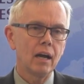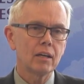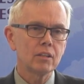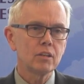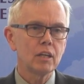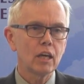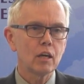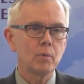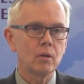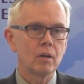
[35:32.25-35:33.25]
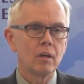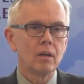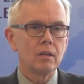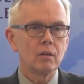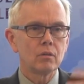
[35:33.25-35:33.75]
I got to thinking about
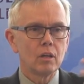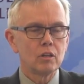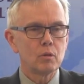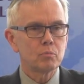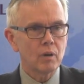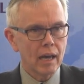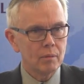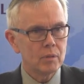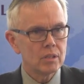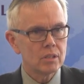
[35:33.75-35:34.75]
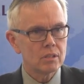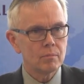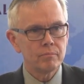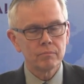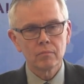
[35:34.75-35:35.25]
you know, their
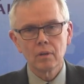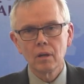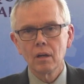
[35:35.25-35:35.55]
pragmatism,